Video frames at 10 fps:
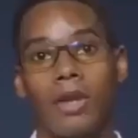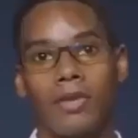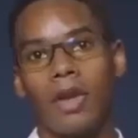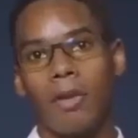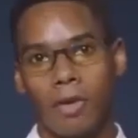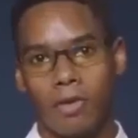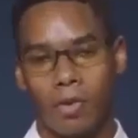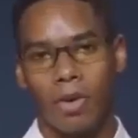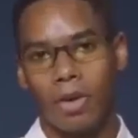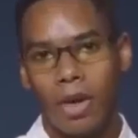Next step
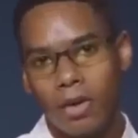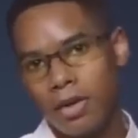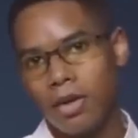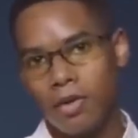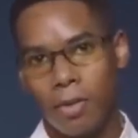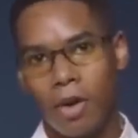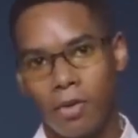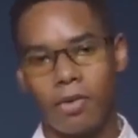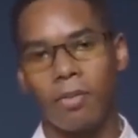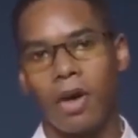is we're connecting the
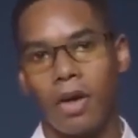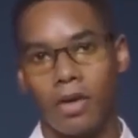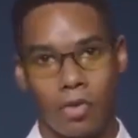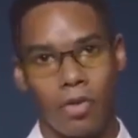power supply